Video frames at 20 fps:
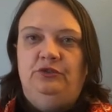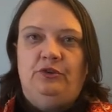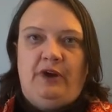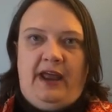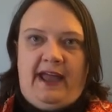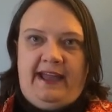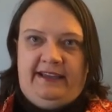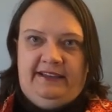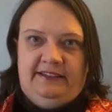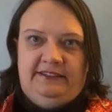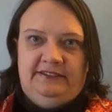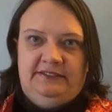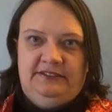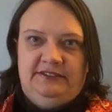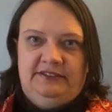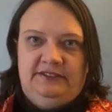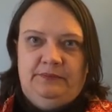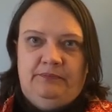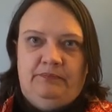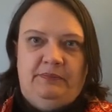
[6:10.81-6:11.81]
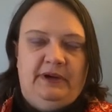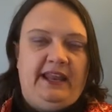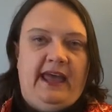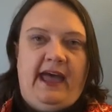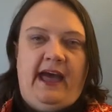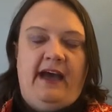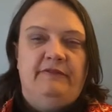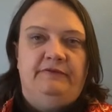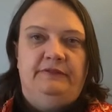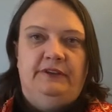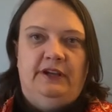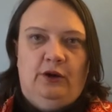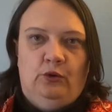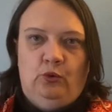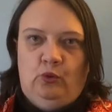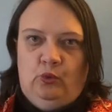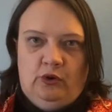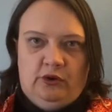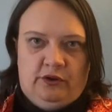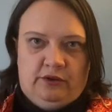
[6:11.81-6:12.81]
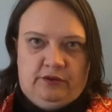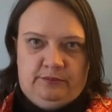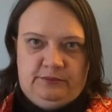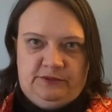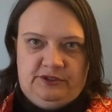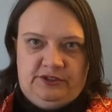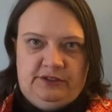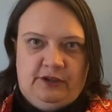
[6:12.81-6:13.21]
dragons but have no worms,